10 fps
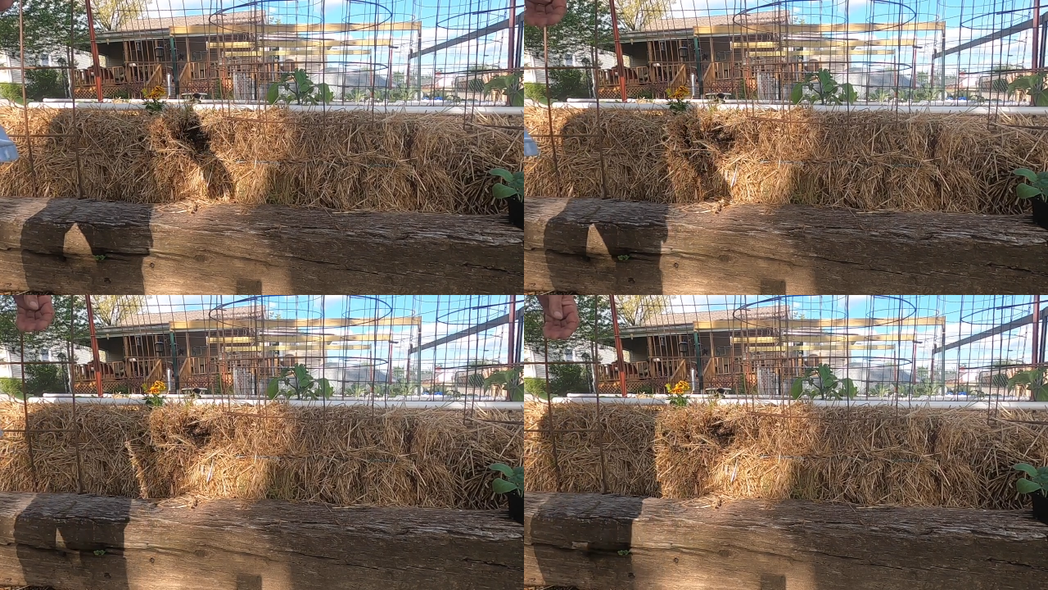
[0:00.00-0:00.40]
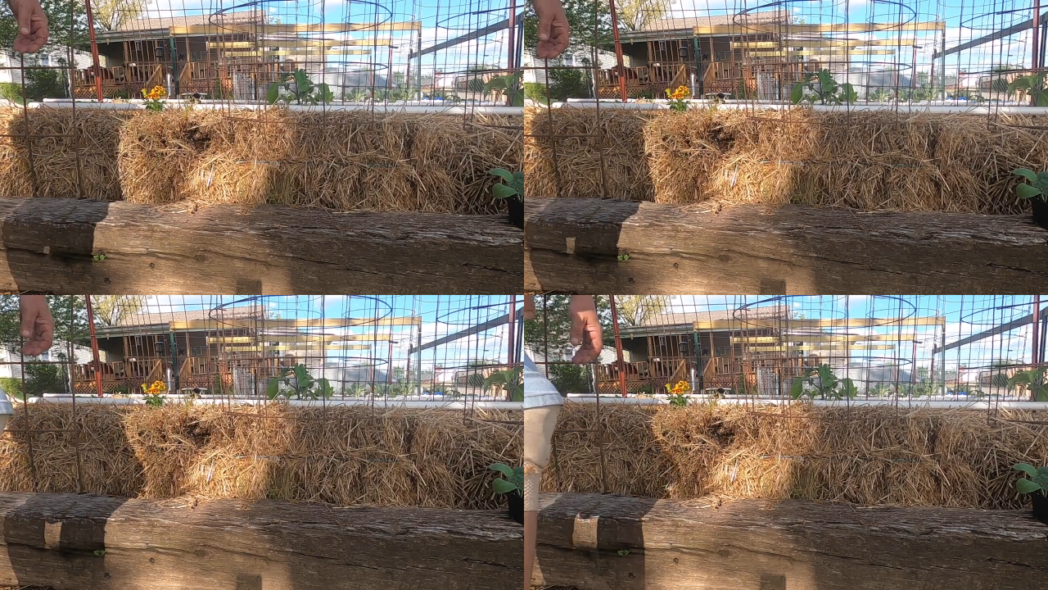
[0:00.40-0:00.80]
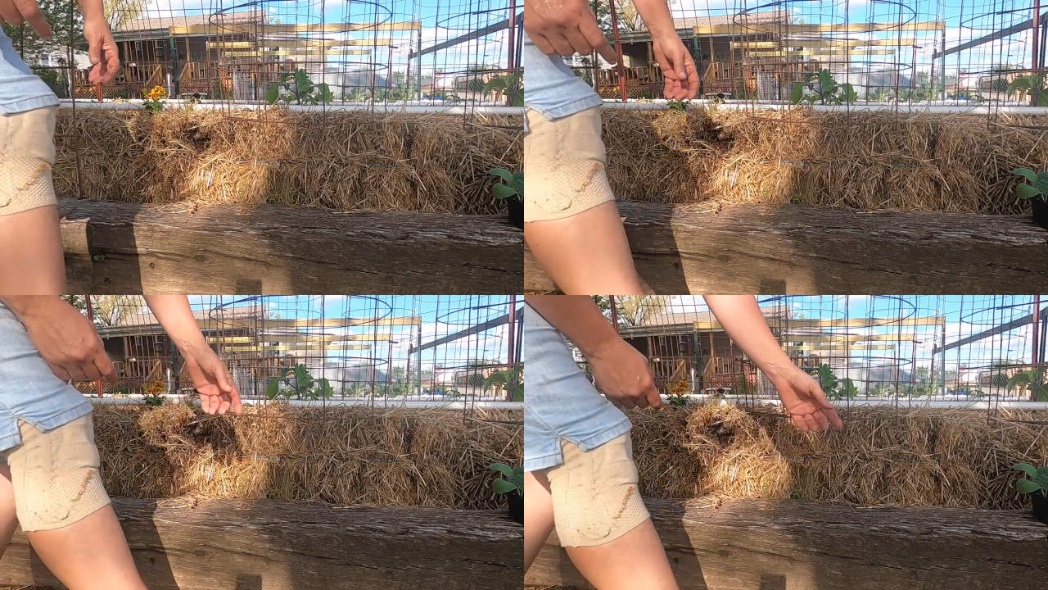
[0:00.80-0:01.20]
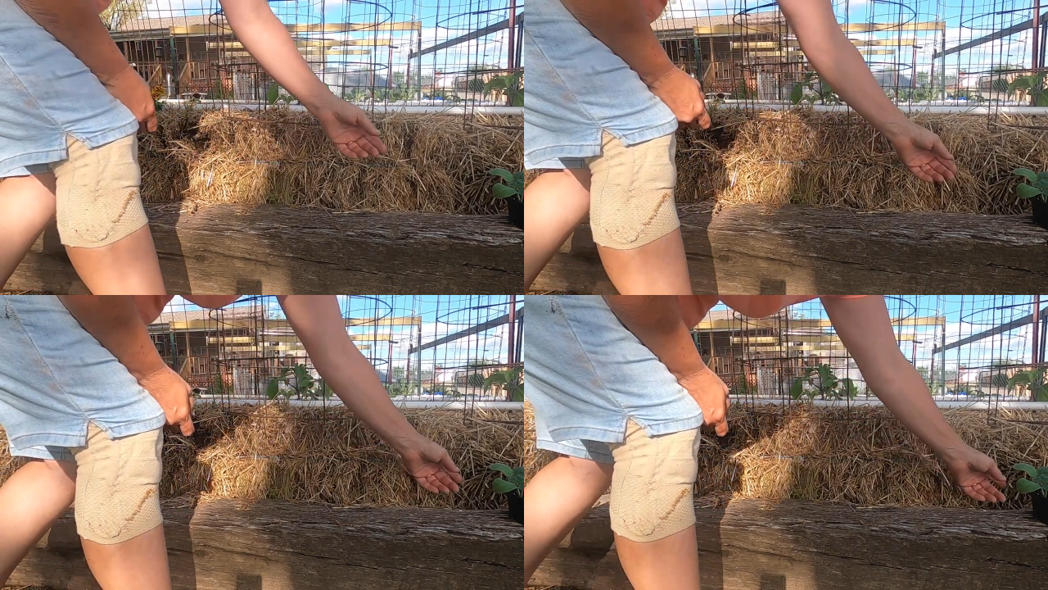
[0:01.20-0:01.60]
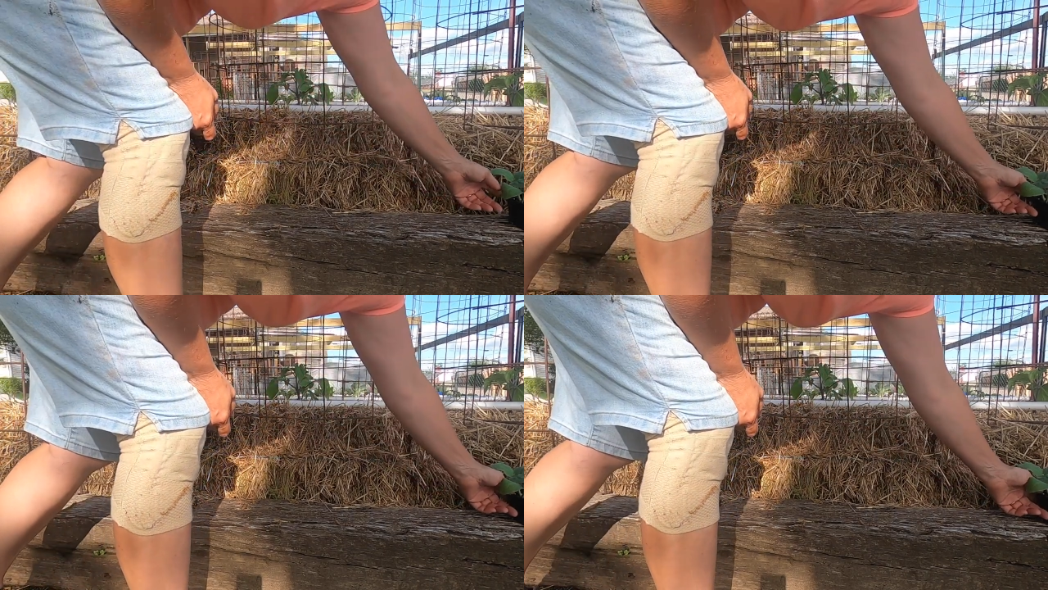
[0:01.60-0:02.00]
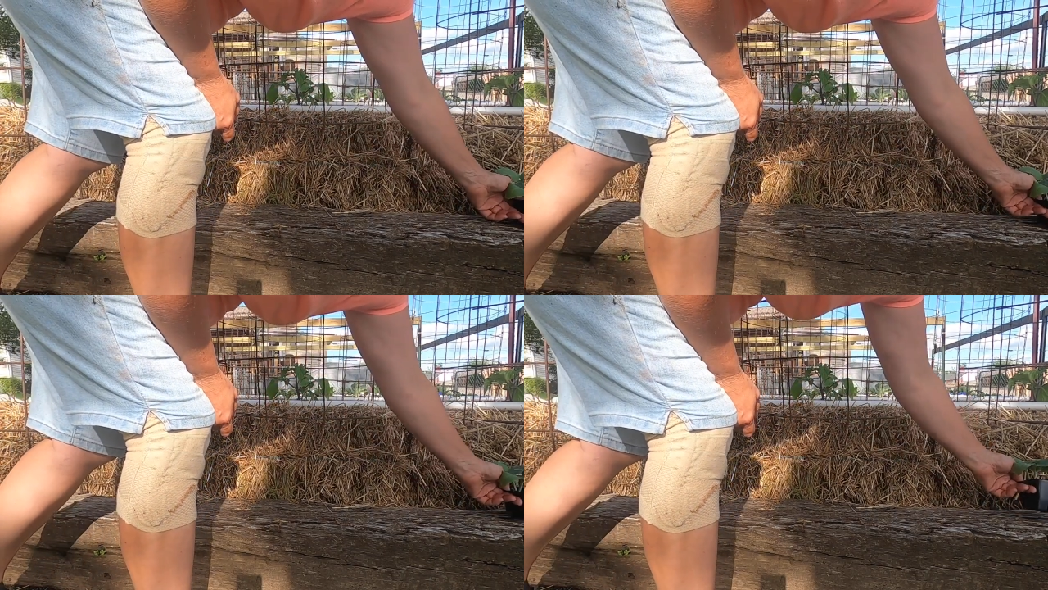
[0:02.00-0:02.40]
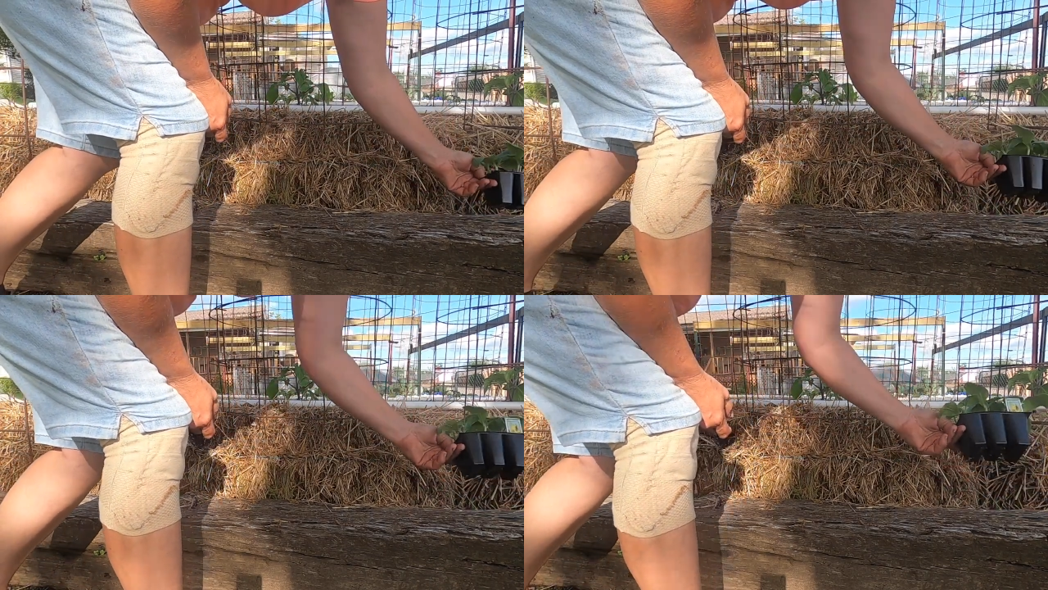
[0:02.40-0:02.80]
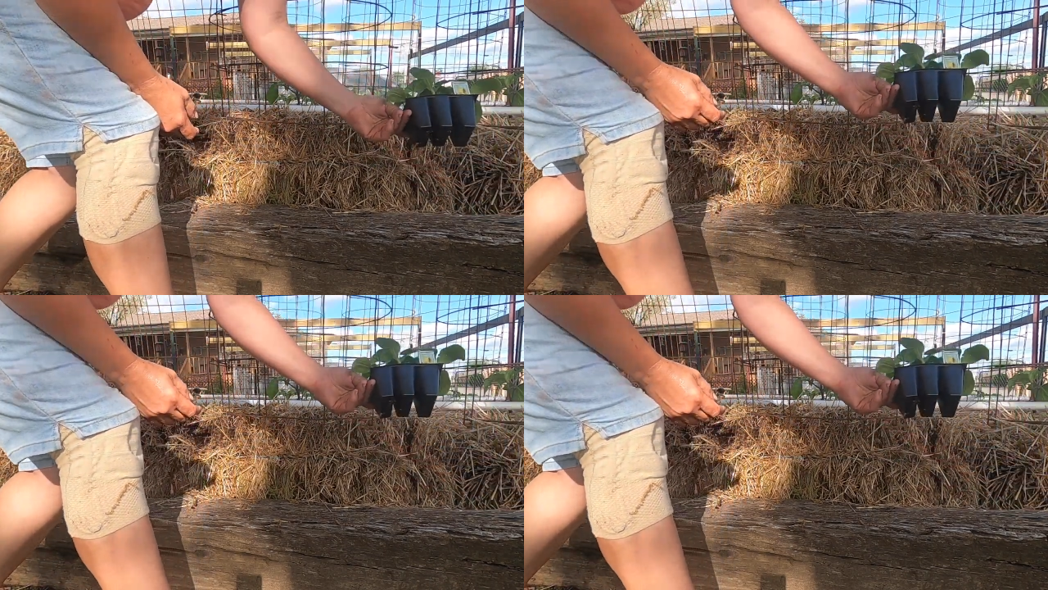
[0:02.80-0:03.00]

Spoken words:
No face is visible, so there are no lips to read.